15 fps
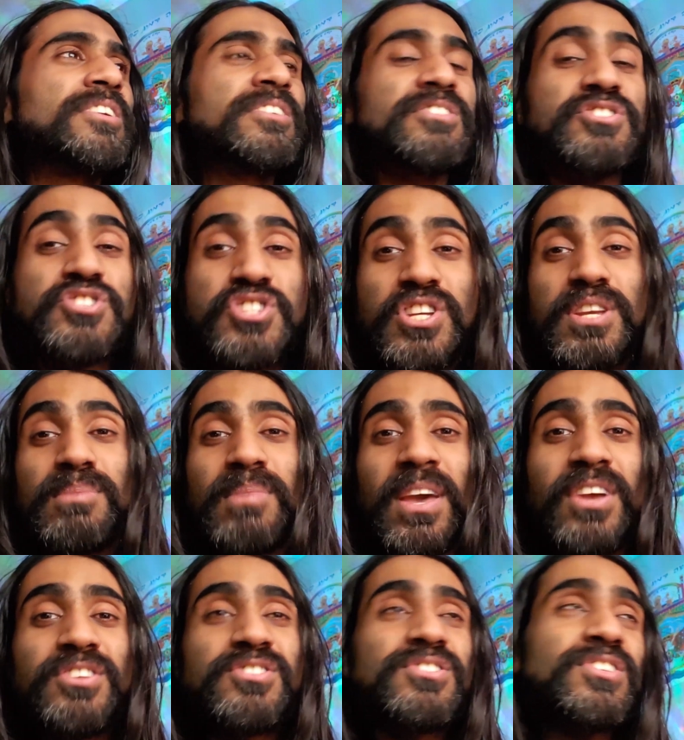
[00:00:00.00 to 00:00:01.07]
And G
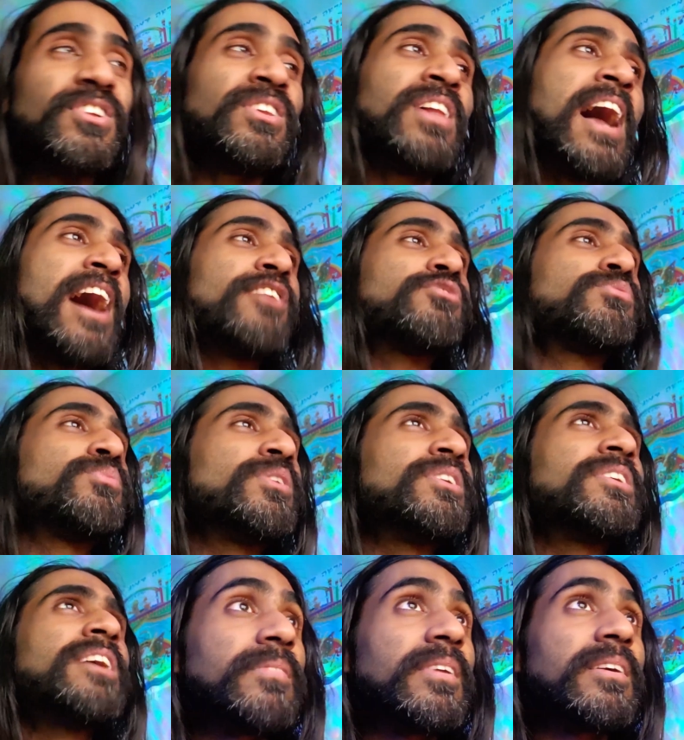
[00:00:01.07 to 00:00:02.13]
major, the last
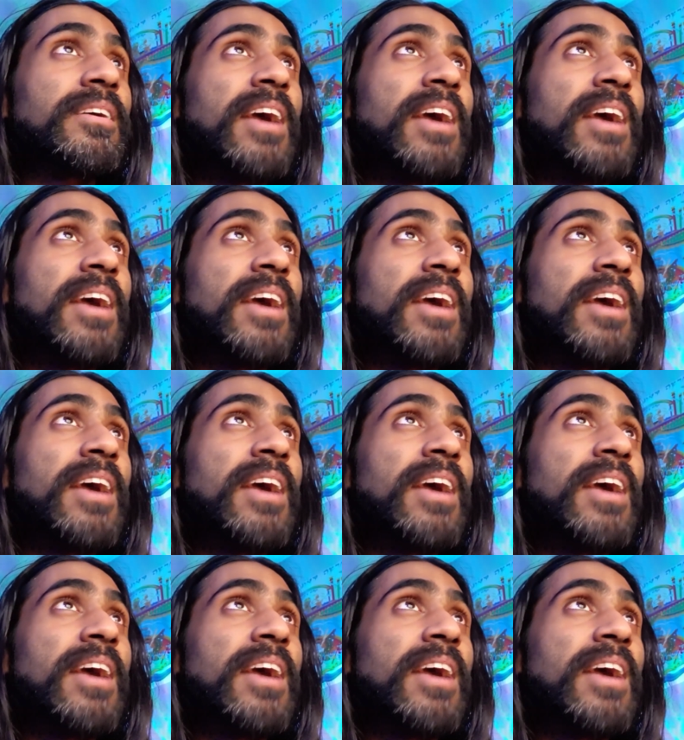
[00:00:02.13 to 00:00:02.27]
one,